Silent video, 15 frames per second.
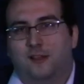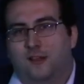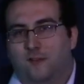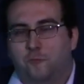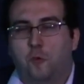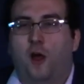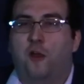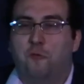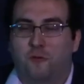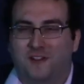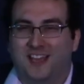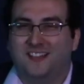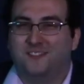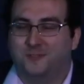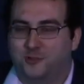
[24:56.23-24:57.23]
well, I won't
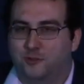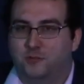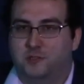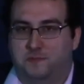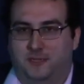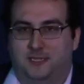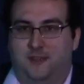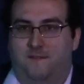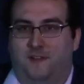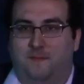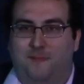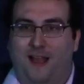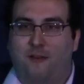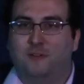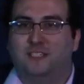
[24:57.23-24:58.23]
get too specific,
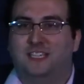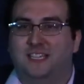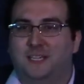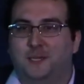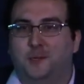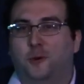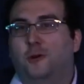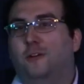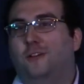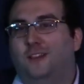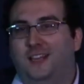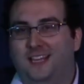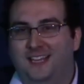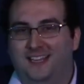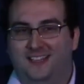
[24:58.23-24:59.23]
but I was in an
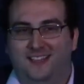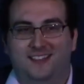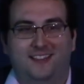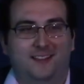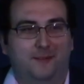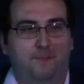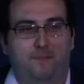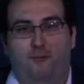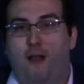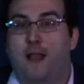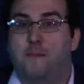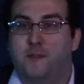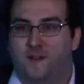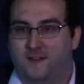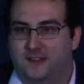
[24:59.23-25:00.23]
early
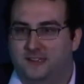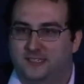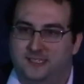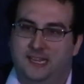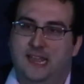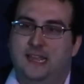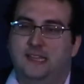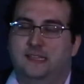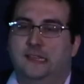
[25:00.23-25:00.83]
primary state,